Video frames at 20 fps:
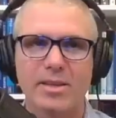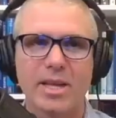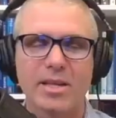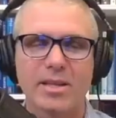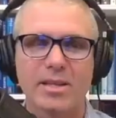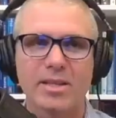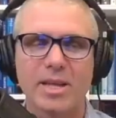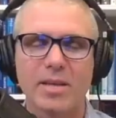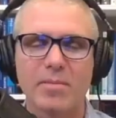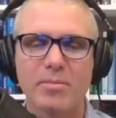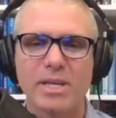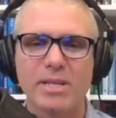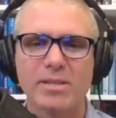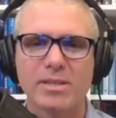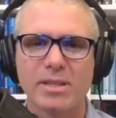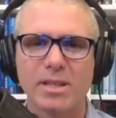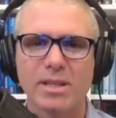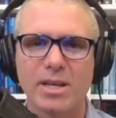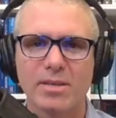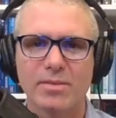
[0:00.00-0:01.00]
that that makes
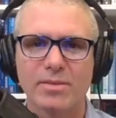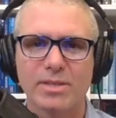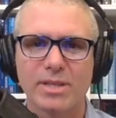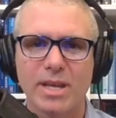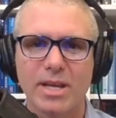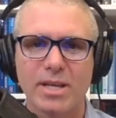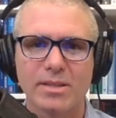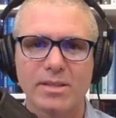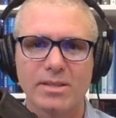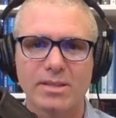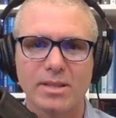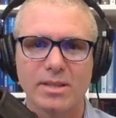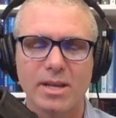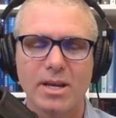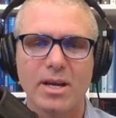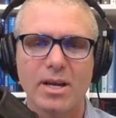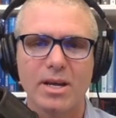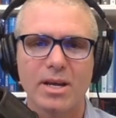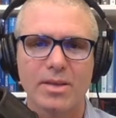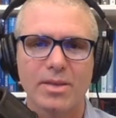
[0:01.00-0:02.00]
a lot of sense.
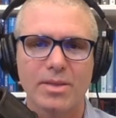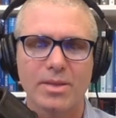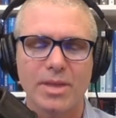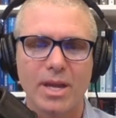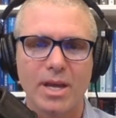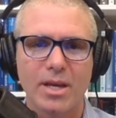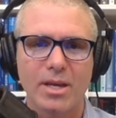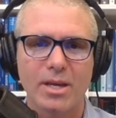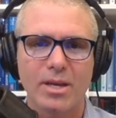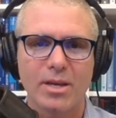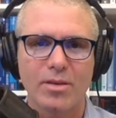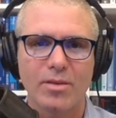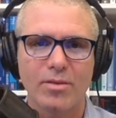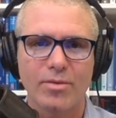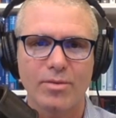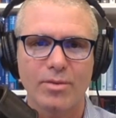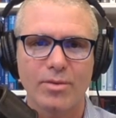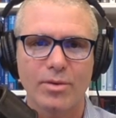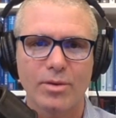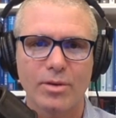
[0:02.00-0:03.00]
Uh, thank you
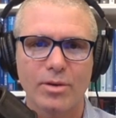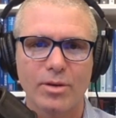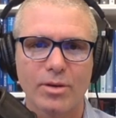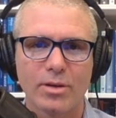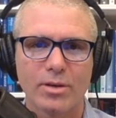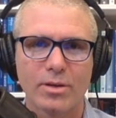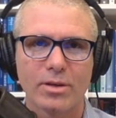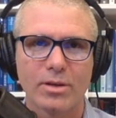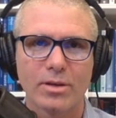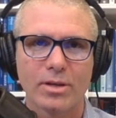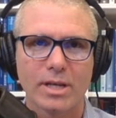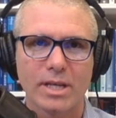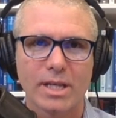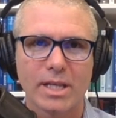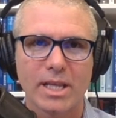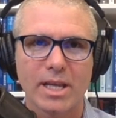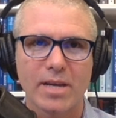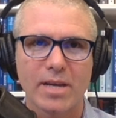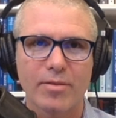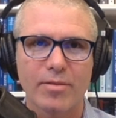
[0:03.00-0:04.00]
for
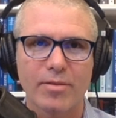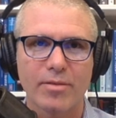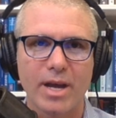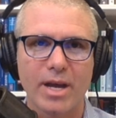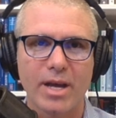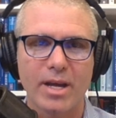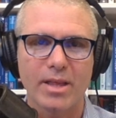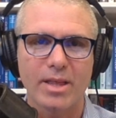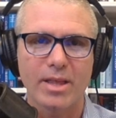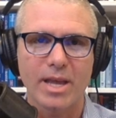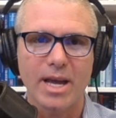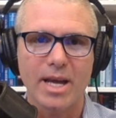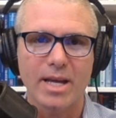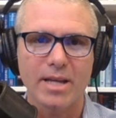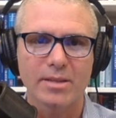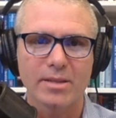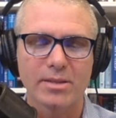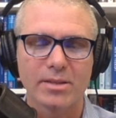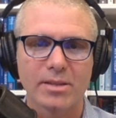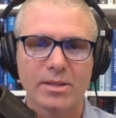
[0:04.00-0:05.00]
clarifying
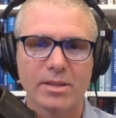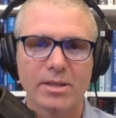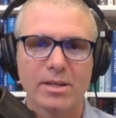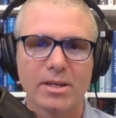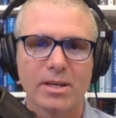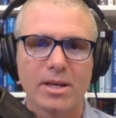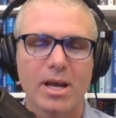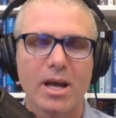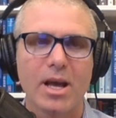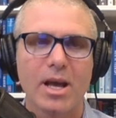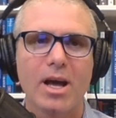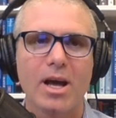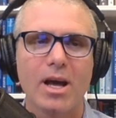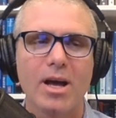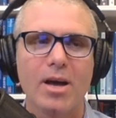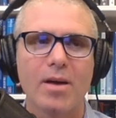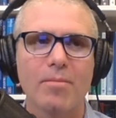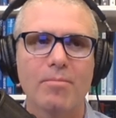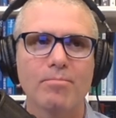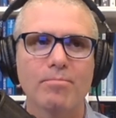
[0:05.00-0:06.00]
that.
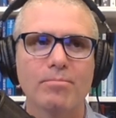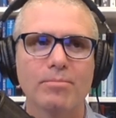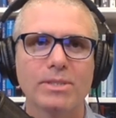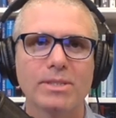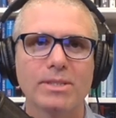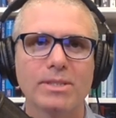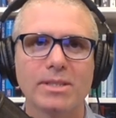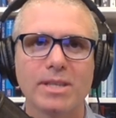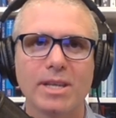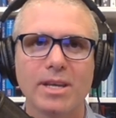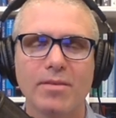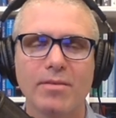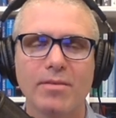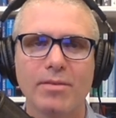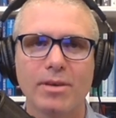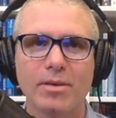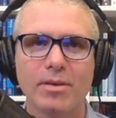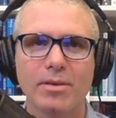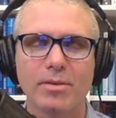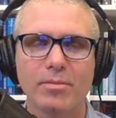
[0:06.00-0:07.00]
Um, Steve,
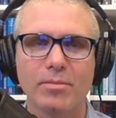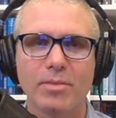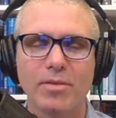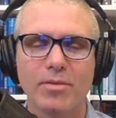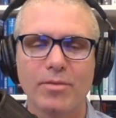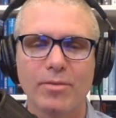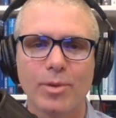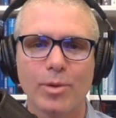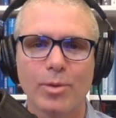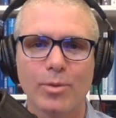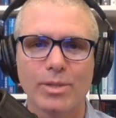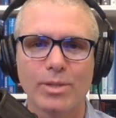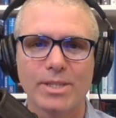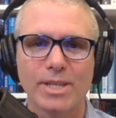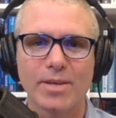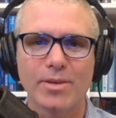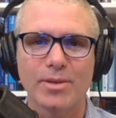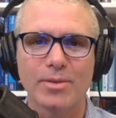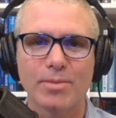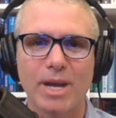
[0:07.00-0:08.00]
before we
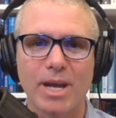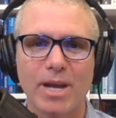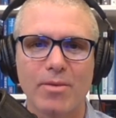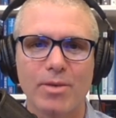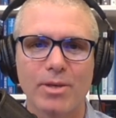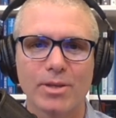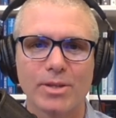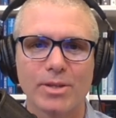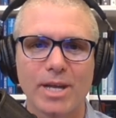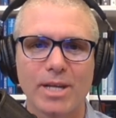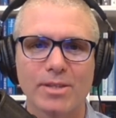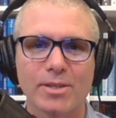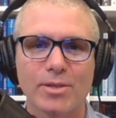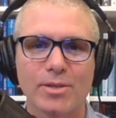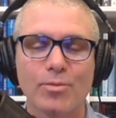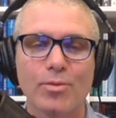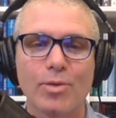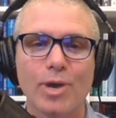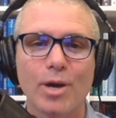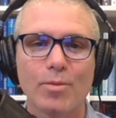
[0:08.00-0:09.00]
say goodbye, I want to ask you
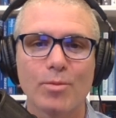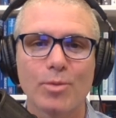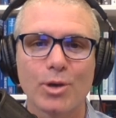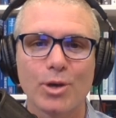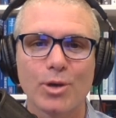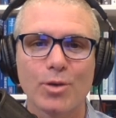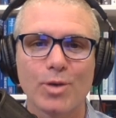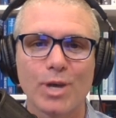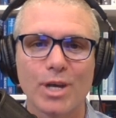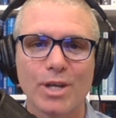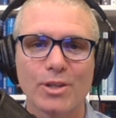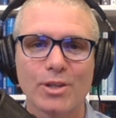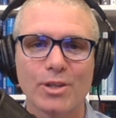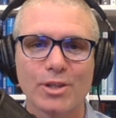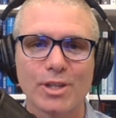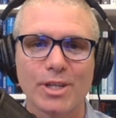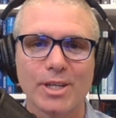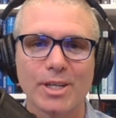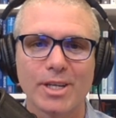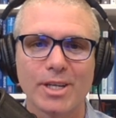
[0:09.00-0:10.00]
one more
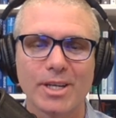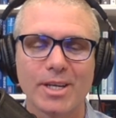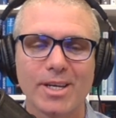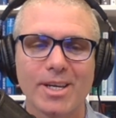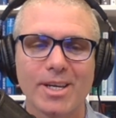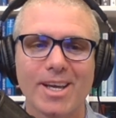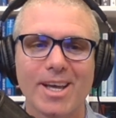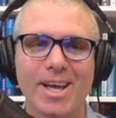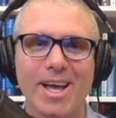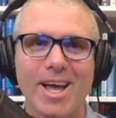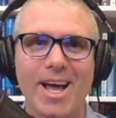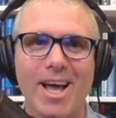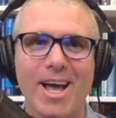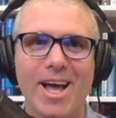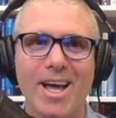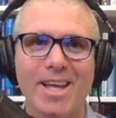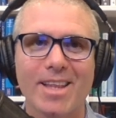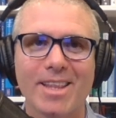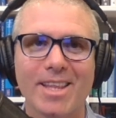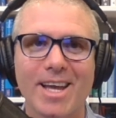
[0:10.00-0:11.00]
question, uh,
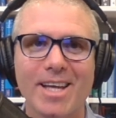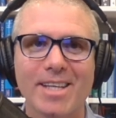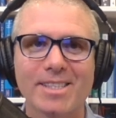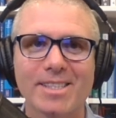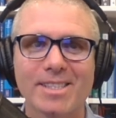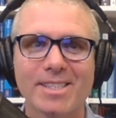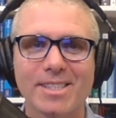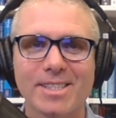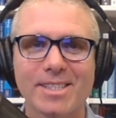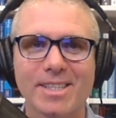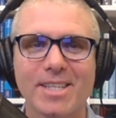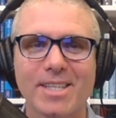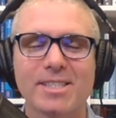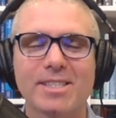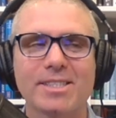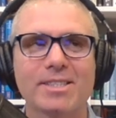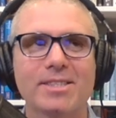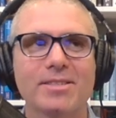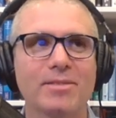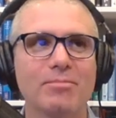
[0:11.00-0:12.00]
and that's
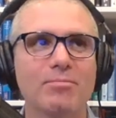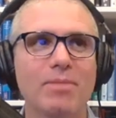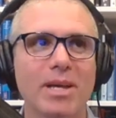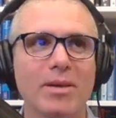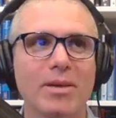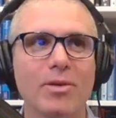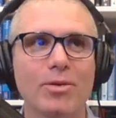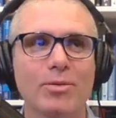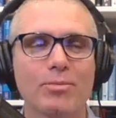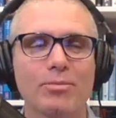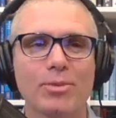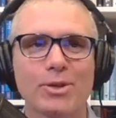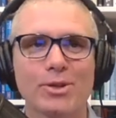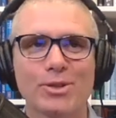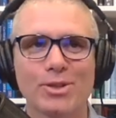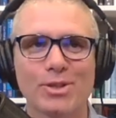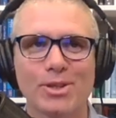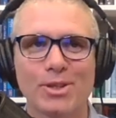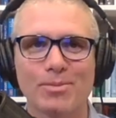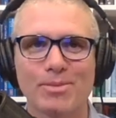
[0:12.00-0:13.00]
that's my own
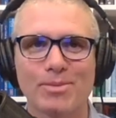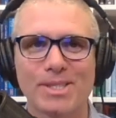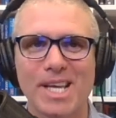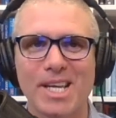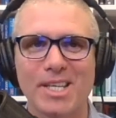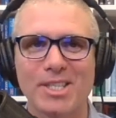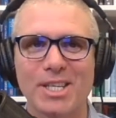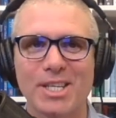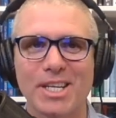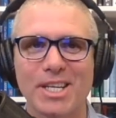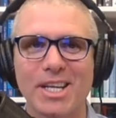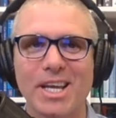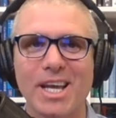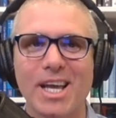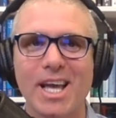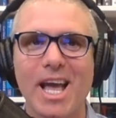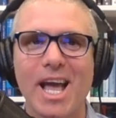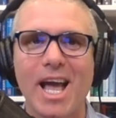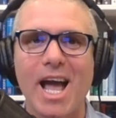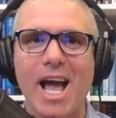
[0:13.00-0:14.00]
personal obsession.
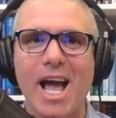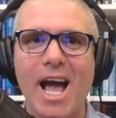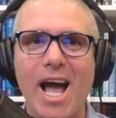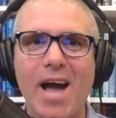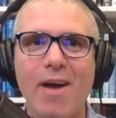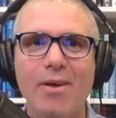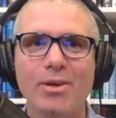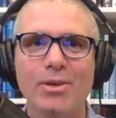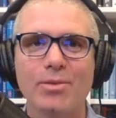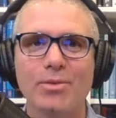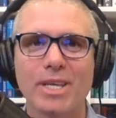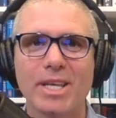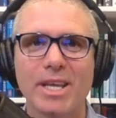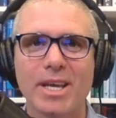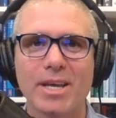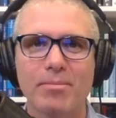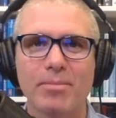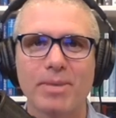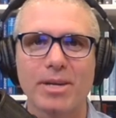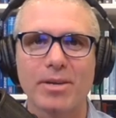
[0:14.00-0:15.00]
How do we
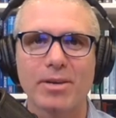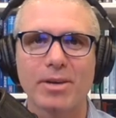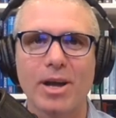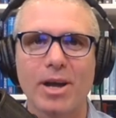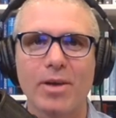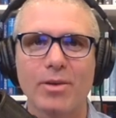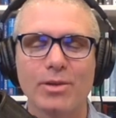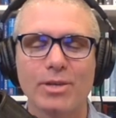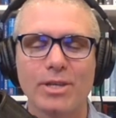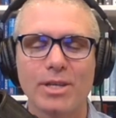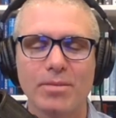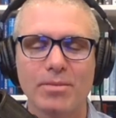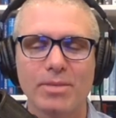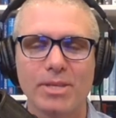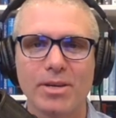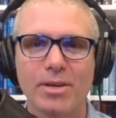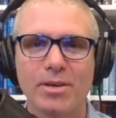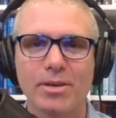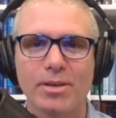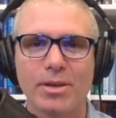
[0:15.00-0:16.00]
get better? How do
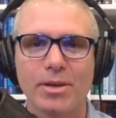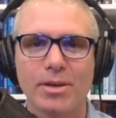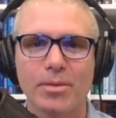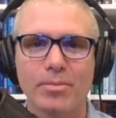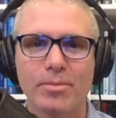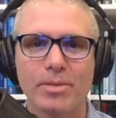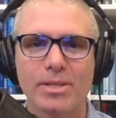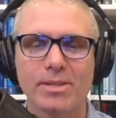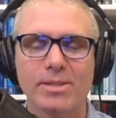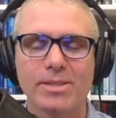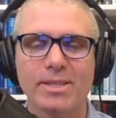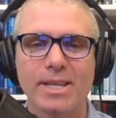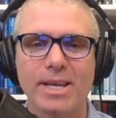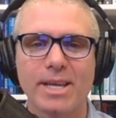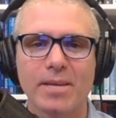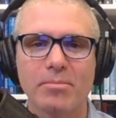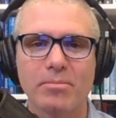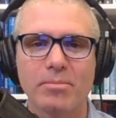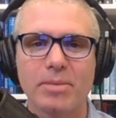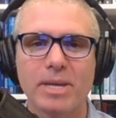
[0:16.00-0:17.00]
EMDR therapists
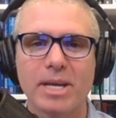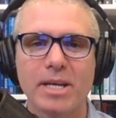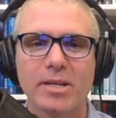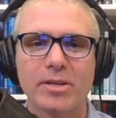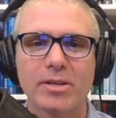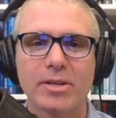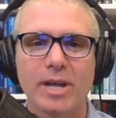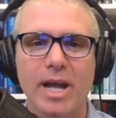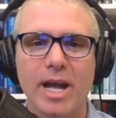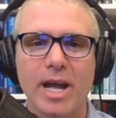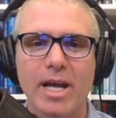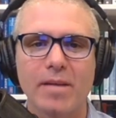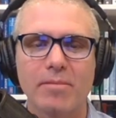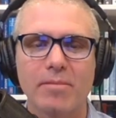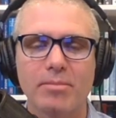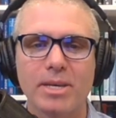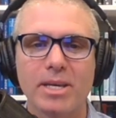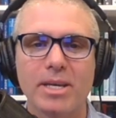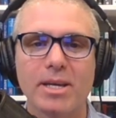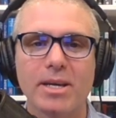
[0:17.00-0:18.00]
get better
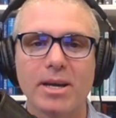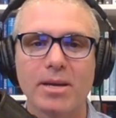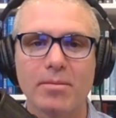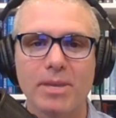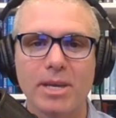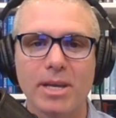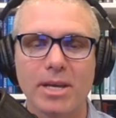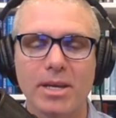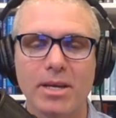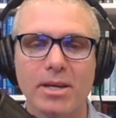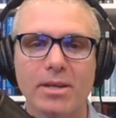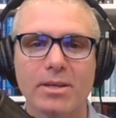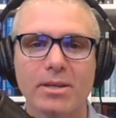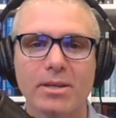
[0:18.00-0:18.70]
at becoming